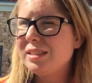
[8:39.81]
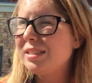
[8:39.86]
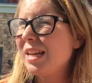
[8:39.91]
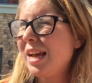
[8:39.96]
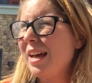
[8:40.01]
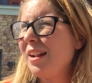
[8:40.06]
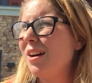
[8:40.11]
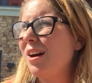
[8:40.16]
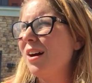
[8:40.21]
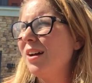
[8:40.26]

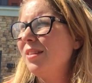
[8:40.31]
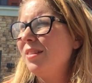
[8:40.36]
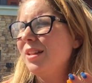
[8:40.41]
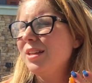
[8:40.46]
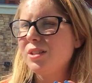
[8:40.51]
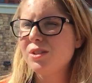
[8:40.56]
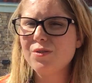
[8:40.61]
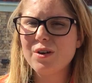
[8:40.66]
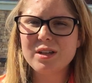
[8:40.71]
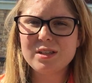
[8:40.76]
Tana and
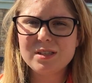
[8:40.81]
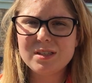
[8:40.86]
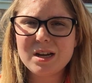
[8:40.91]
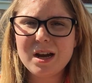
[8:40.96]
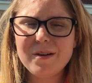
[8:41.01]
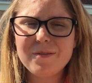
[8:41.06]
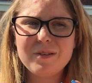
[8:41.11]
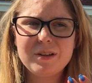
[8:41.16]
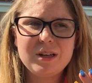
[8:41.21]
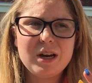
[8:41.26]
this fun
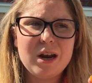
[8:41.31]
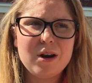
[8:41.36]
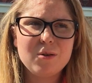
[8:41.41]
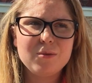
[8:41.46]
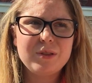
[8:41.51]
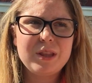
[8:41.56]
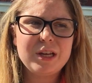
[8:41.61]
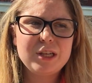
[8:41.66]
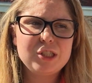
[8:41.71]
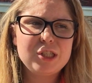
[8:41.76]
stuff, and I
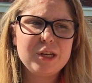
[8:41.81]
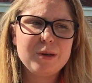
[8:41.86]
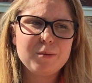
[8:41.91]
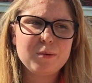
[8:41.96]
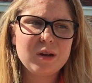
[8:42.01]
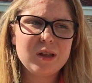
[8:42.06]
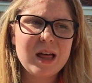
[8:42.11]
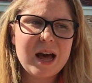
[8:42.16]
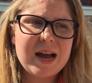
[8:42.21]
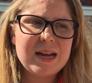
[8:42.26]
don't think she
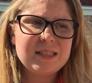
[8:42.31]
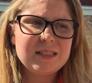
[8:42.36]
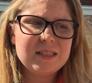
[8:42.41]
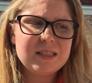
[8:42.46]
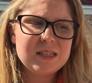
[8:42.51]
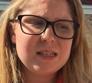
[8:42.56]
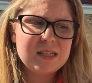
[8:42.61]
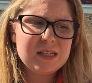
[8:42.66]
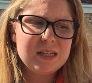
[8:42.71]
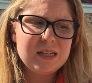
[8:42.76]

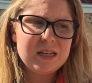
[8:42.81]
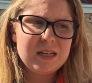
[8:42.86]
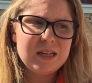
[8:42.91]
realized